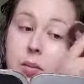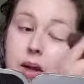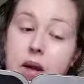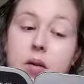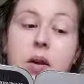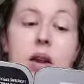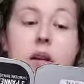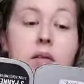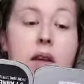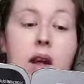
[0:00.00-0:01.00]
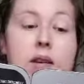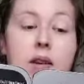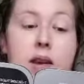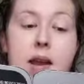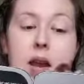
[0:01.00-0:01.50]
but I don't have that
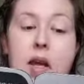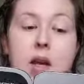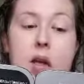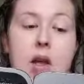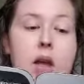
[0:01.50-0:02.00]
today.